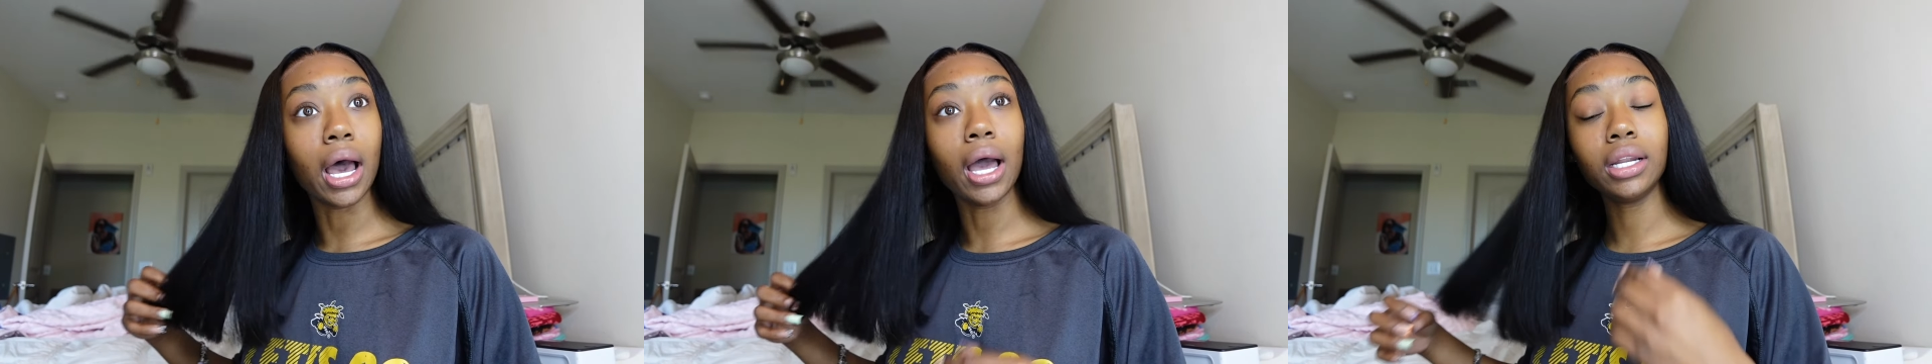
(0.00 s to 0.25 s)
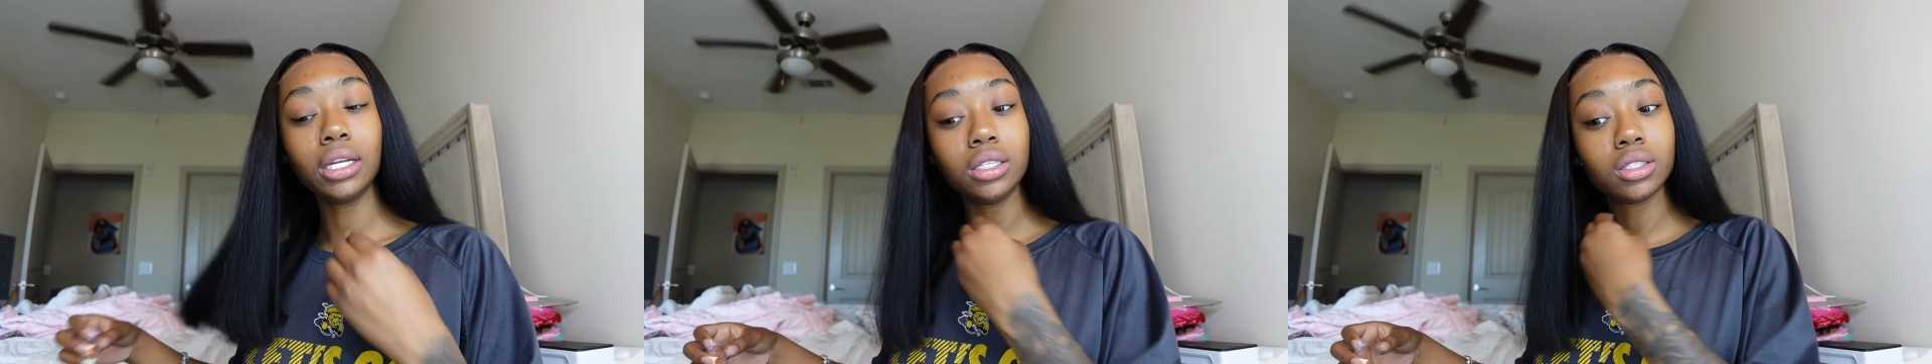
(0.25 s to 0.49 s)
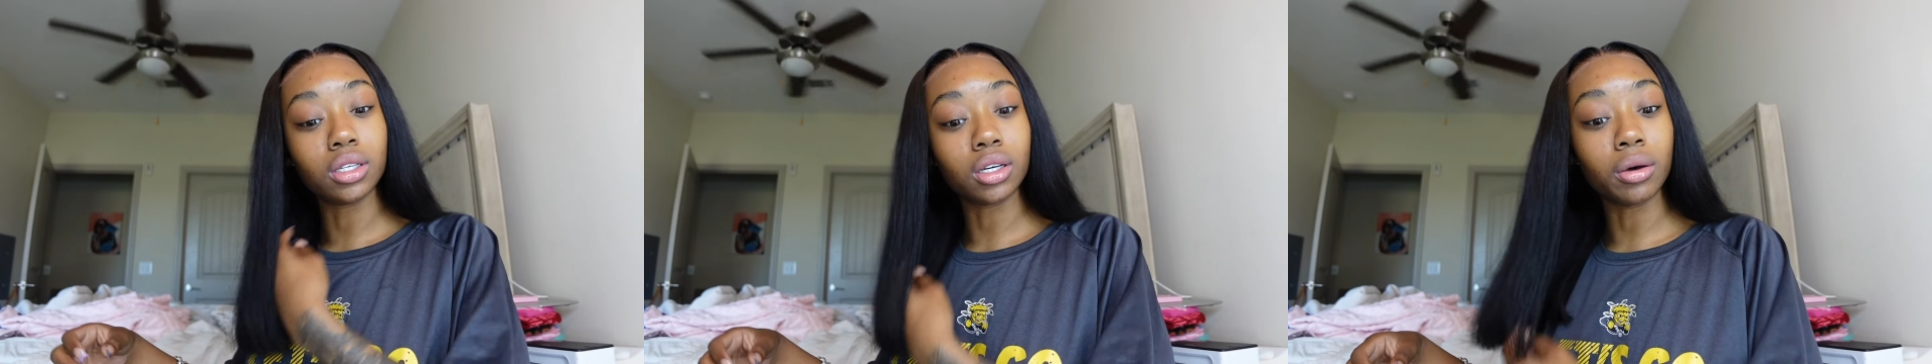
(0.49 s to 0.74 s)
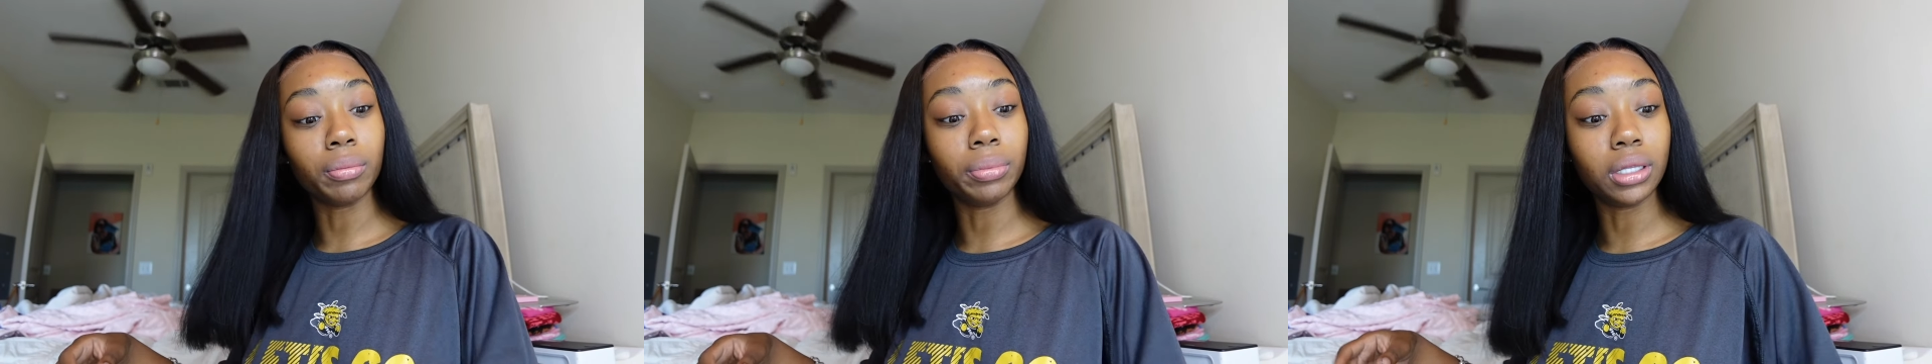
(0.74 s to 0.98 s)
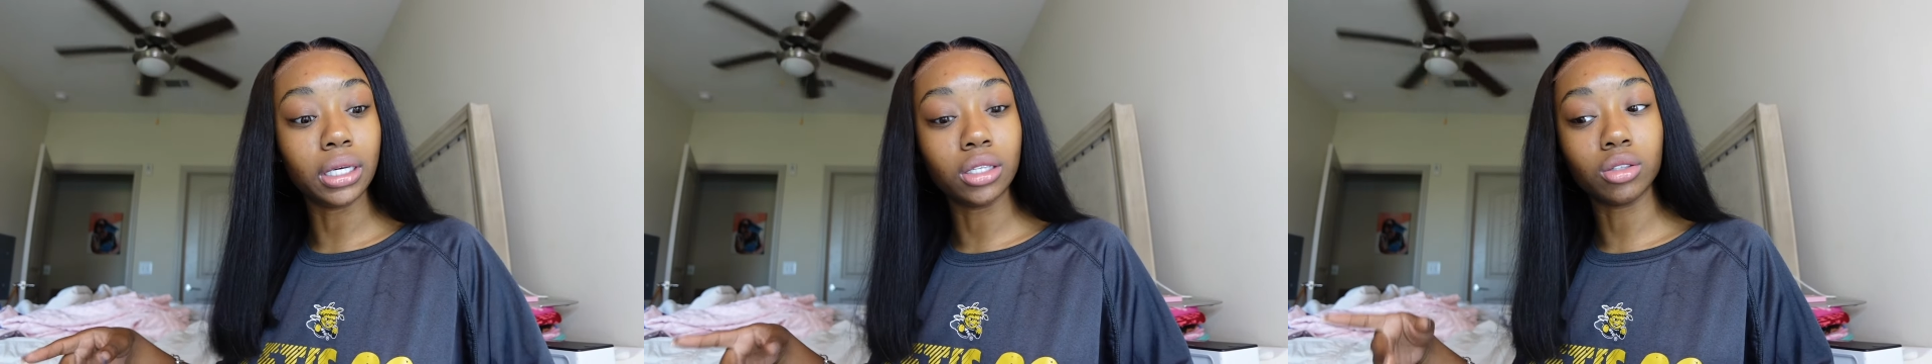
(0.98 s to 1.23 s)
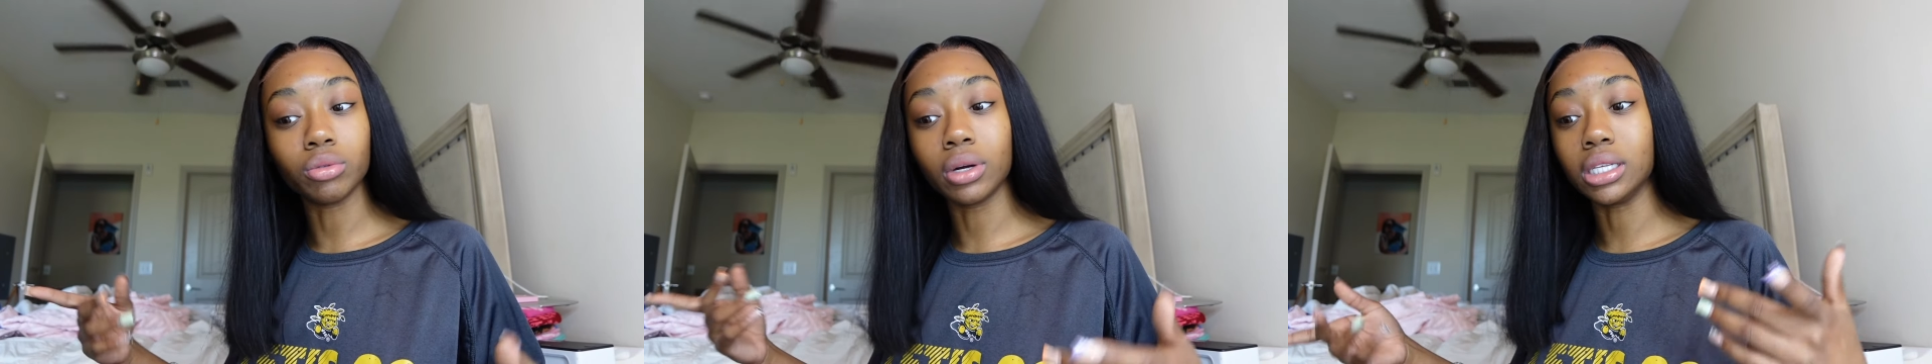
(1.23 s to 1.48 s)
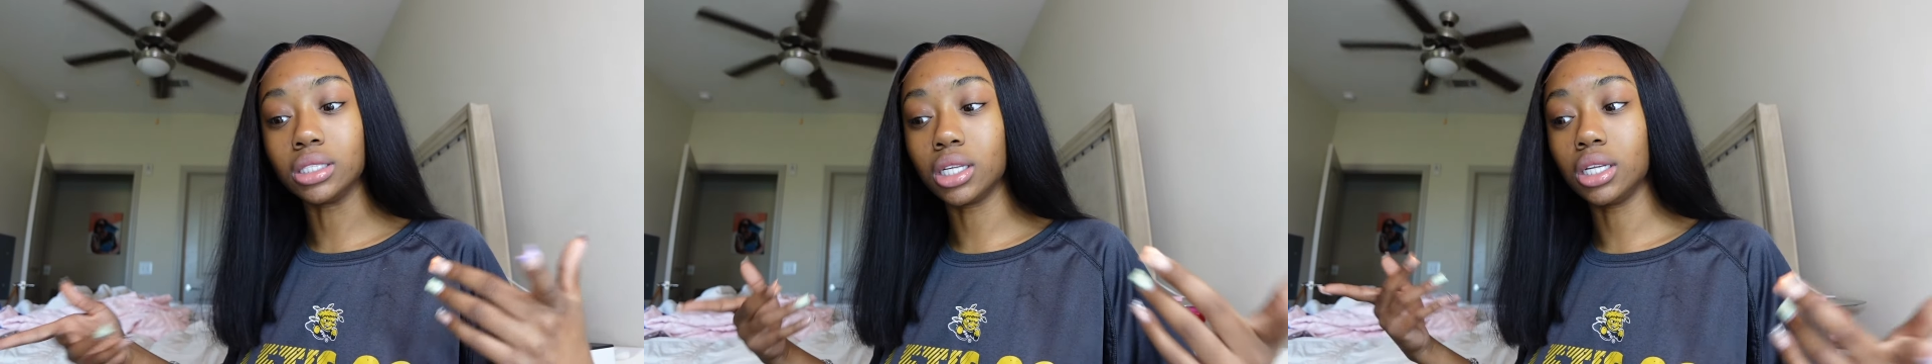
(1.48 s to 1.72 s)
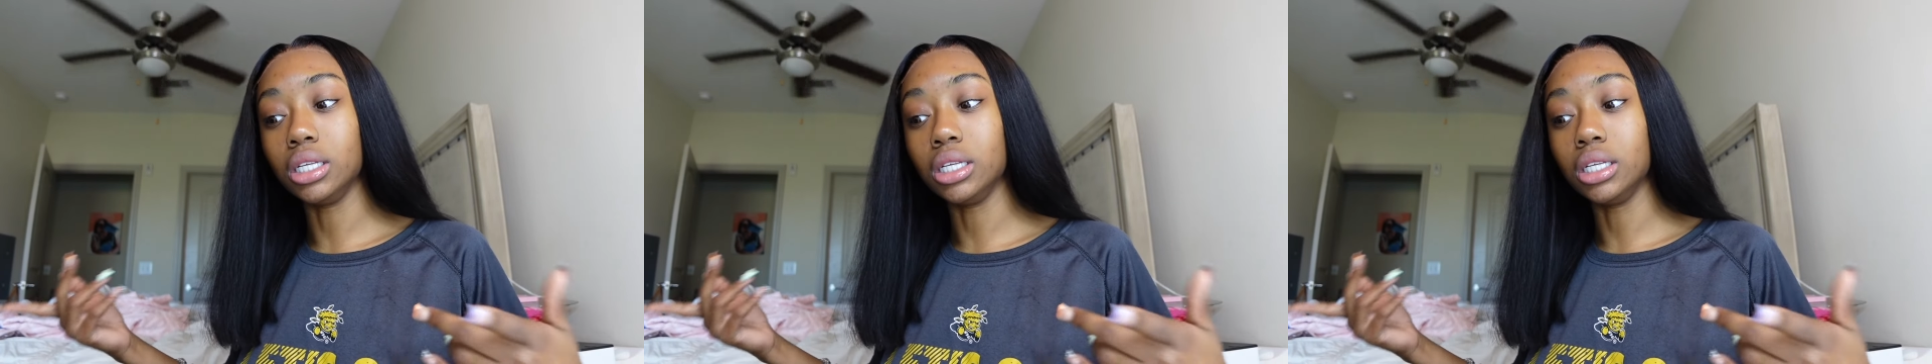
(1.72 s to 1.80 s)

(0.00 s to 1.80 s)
I need to complete the rest of